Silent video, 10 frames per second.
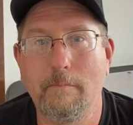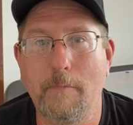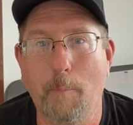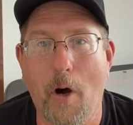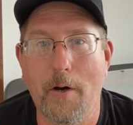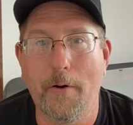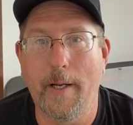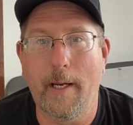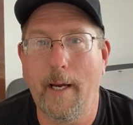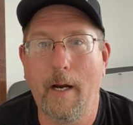modern
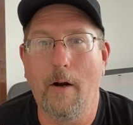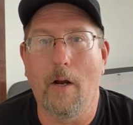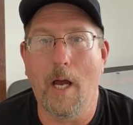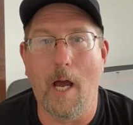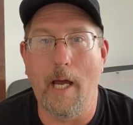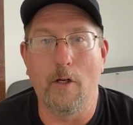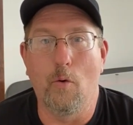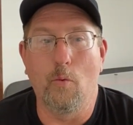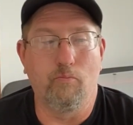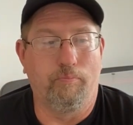day era. I
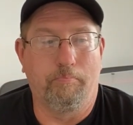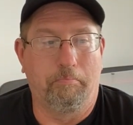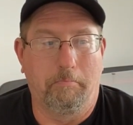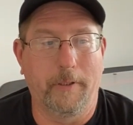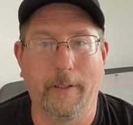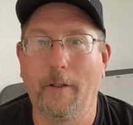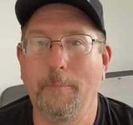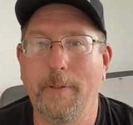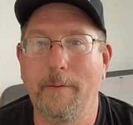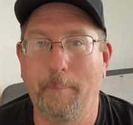don't, you know,
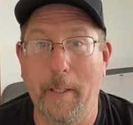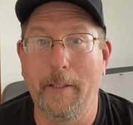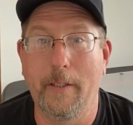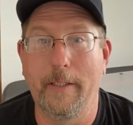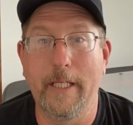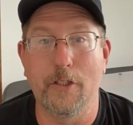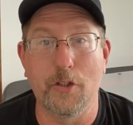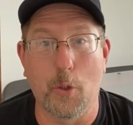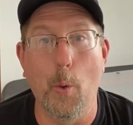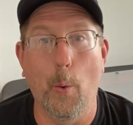but this is
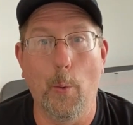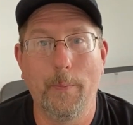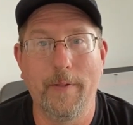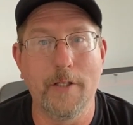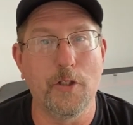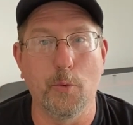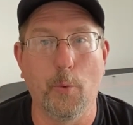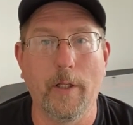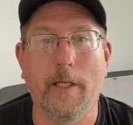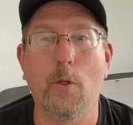cool. This is
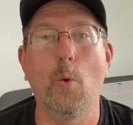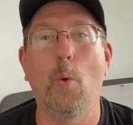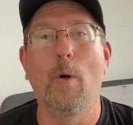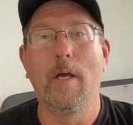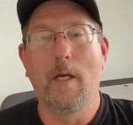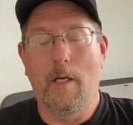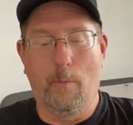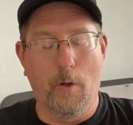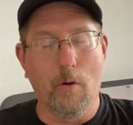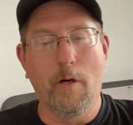really cool. But
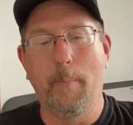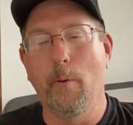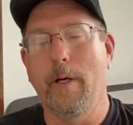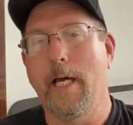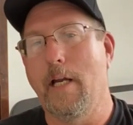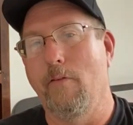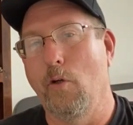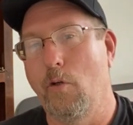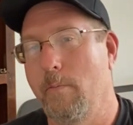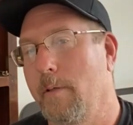we're going to build it out of
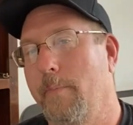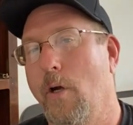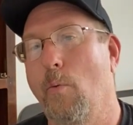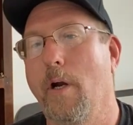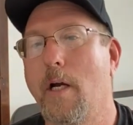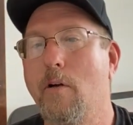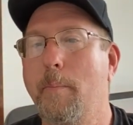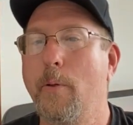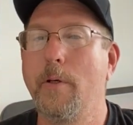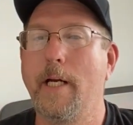aluminum though. We're not going to
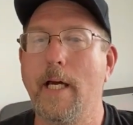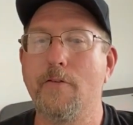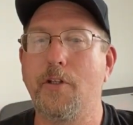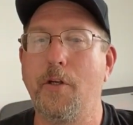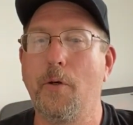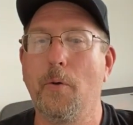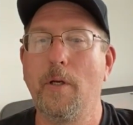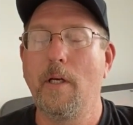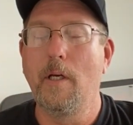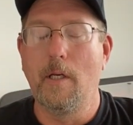build it out of steel.
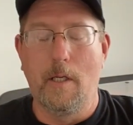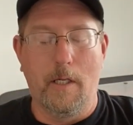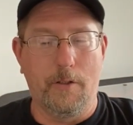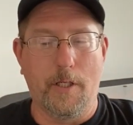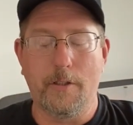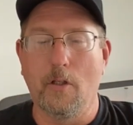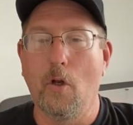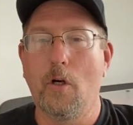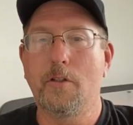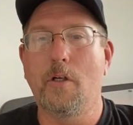It's such a large